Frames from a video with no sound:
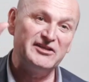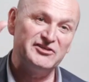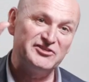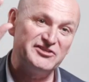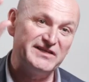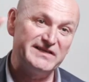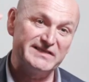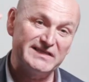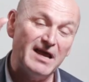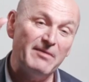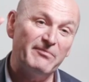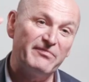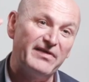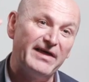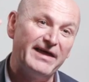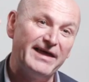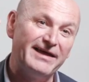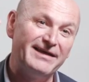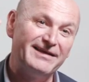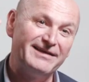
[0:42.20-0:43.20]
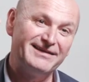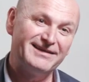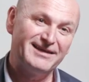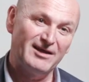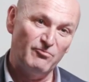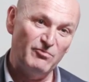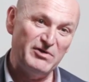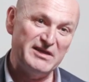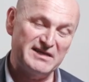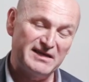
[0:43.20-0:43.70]
energy is up there
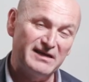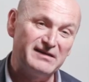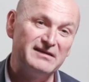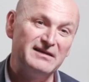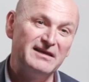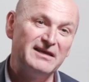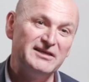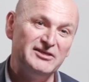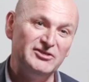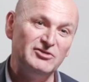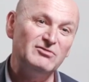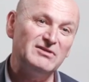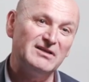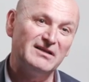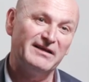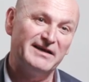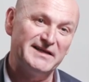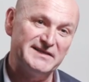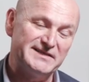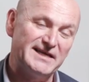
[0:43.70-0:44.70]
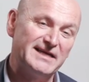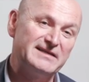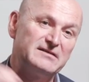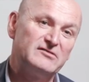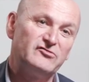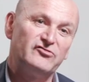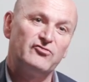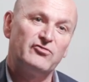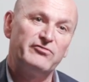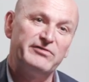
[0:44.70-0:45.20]
and we can utilize that
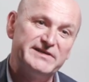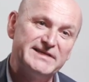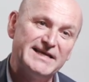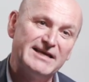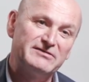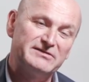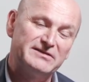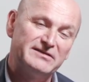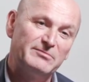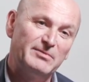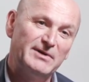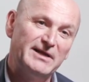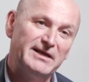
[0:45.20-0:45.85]
and draw it down to the